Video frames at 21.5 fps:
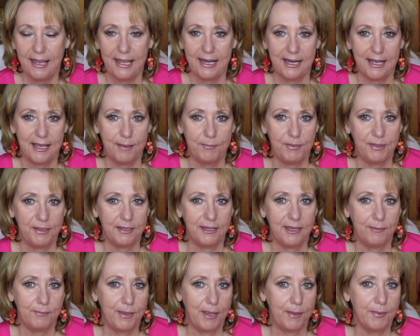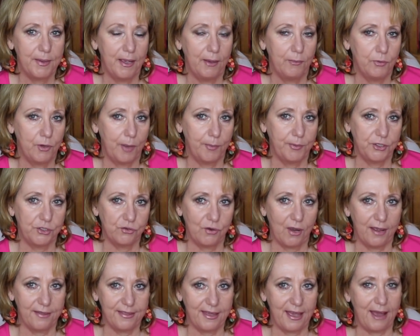And I'm thinking maybe I'll probably
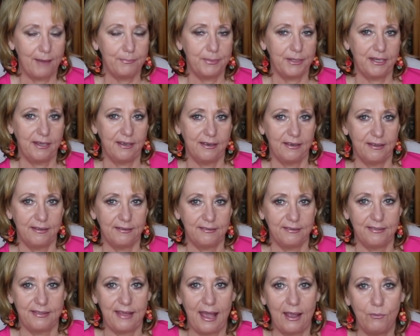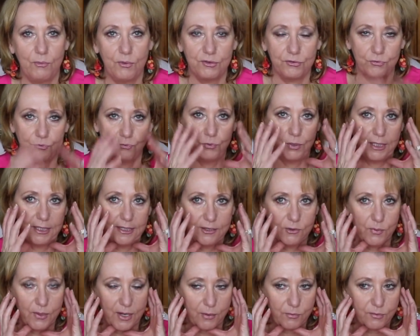try that because that was
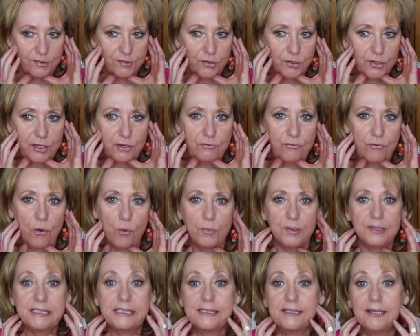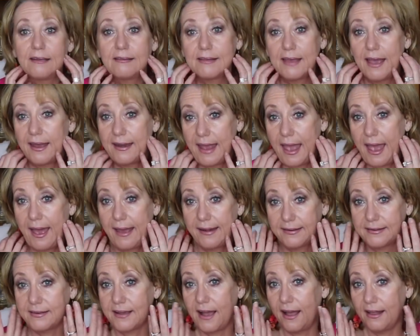really what I was looking for was to get that
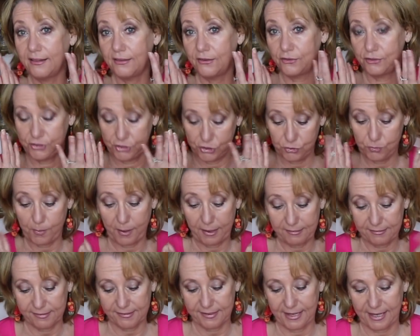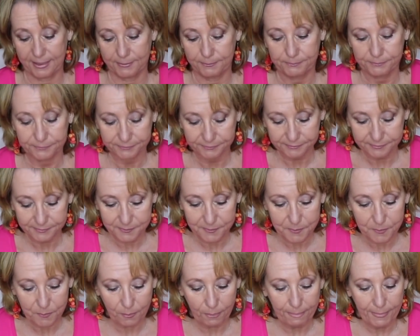added color to my skin.
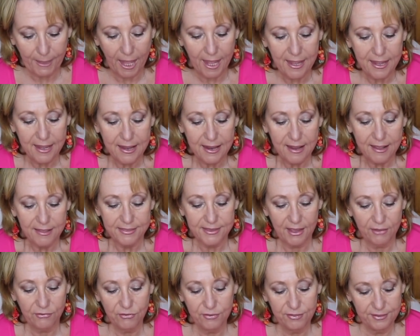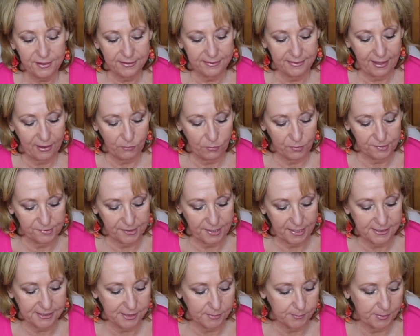The other thing that was
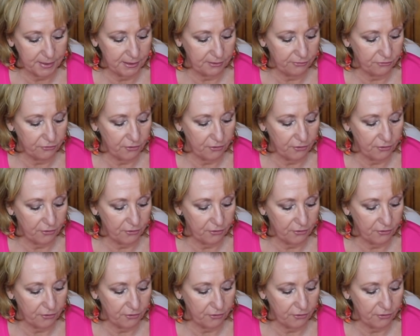sent to me